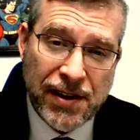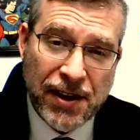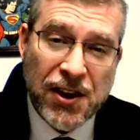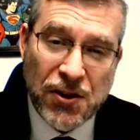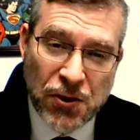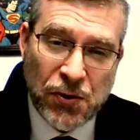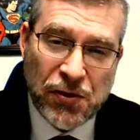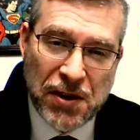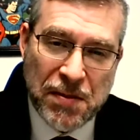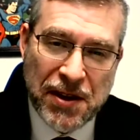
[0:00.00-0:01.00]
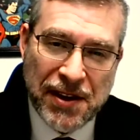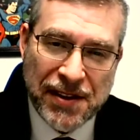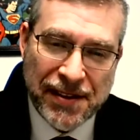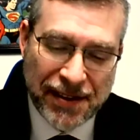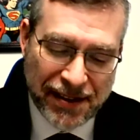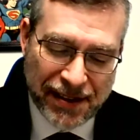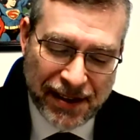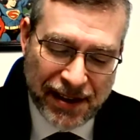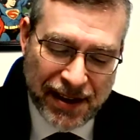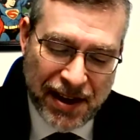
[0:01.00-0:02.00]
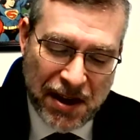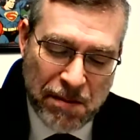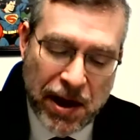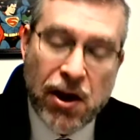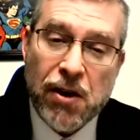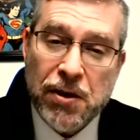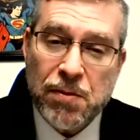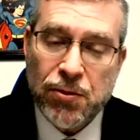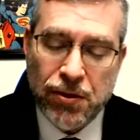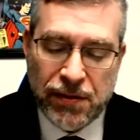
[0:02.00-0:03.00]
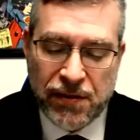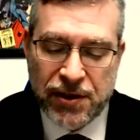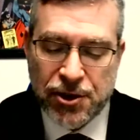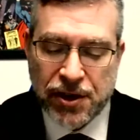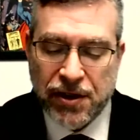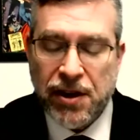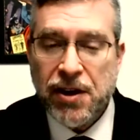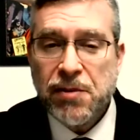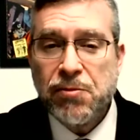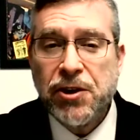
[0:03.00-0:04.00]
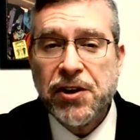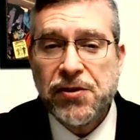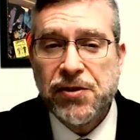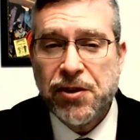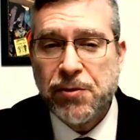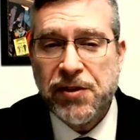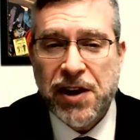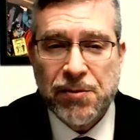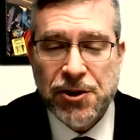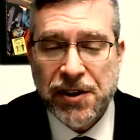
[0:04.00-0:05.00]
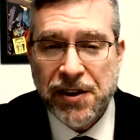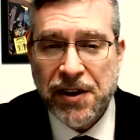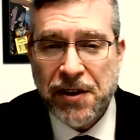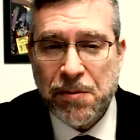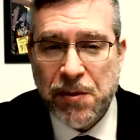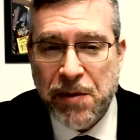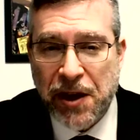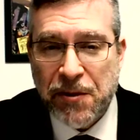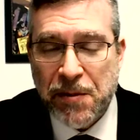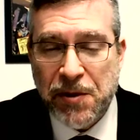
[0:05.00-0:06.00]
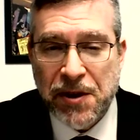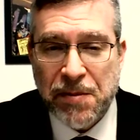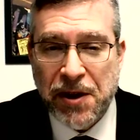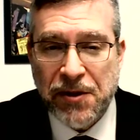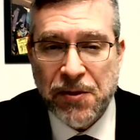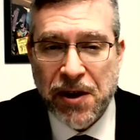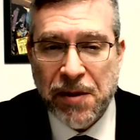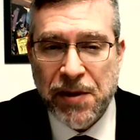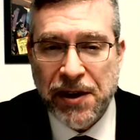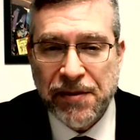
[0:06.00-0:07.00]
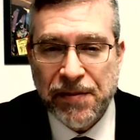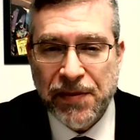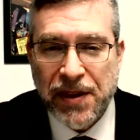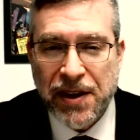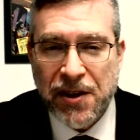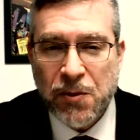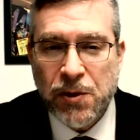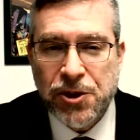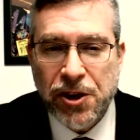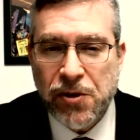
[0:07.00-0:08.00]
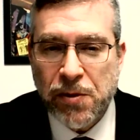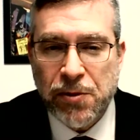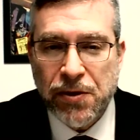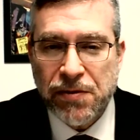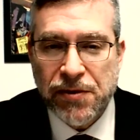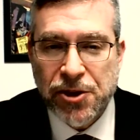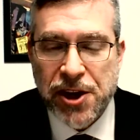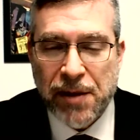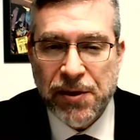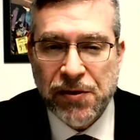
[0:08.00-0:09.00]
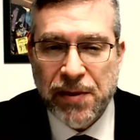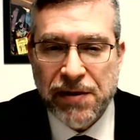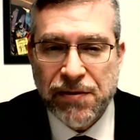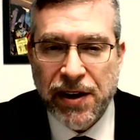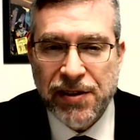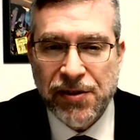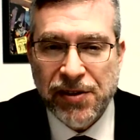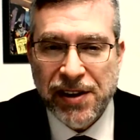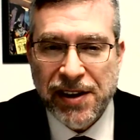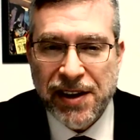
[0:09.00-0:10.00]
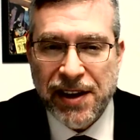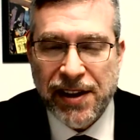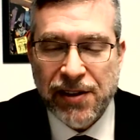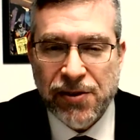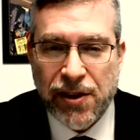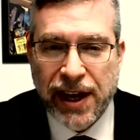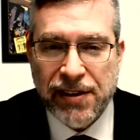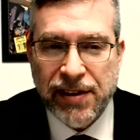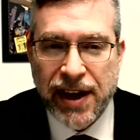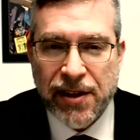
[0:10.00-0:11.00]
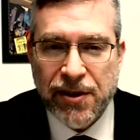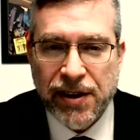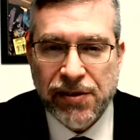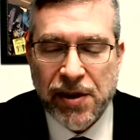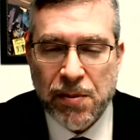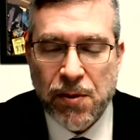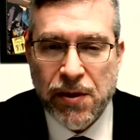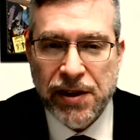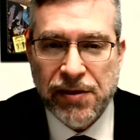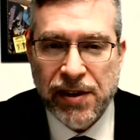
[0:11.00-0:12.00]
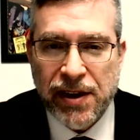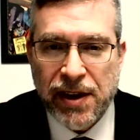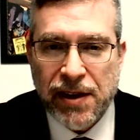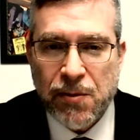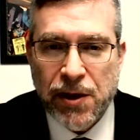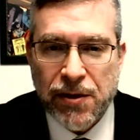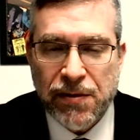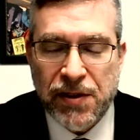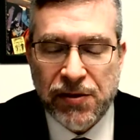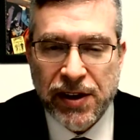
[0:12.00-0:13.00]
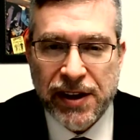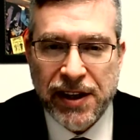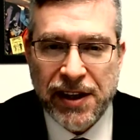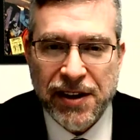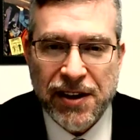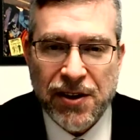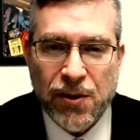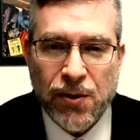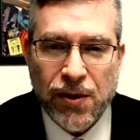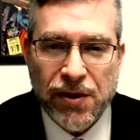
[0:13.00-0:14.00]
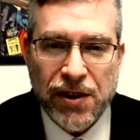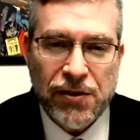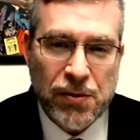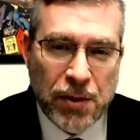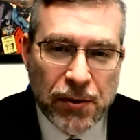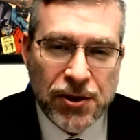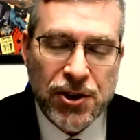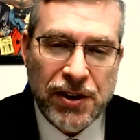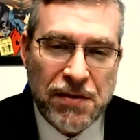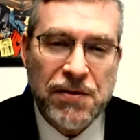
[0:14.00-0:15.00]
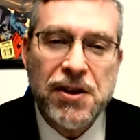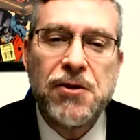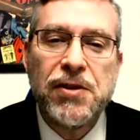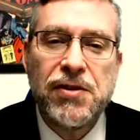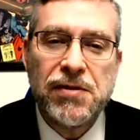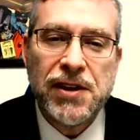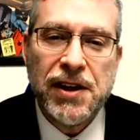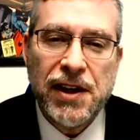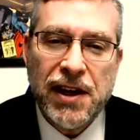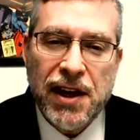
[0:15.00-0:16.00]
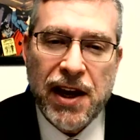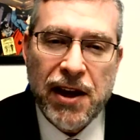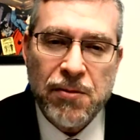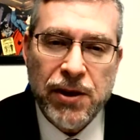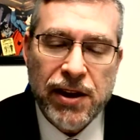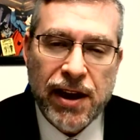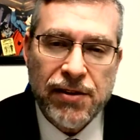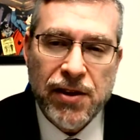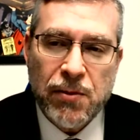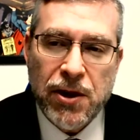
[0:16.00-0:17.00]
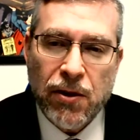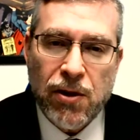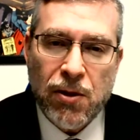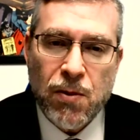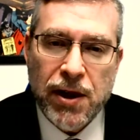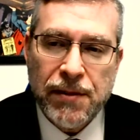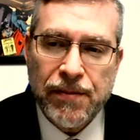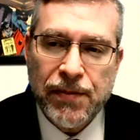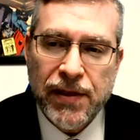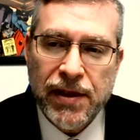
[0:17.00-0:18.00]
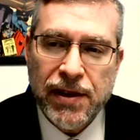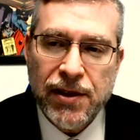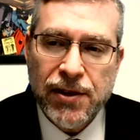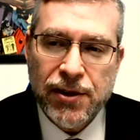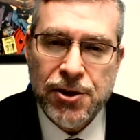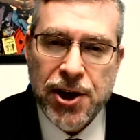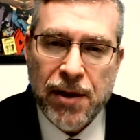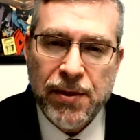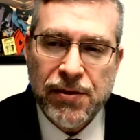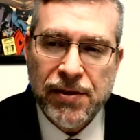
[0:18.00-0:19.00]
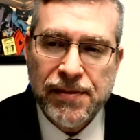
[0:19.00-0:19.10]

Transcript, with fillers: Can you see me? May our improved vision bring us to the redemption Bimhera Biamenu Amen. Wishing you a beautiful Shabbos, my friends. Let's all get together at some point, whether physically or spiritually, figuratively, and realize that we are all one. Good Shabbos.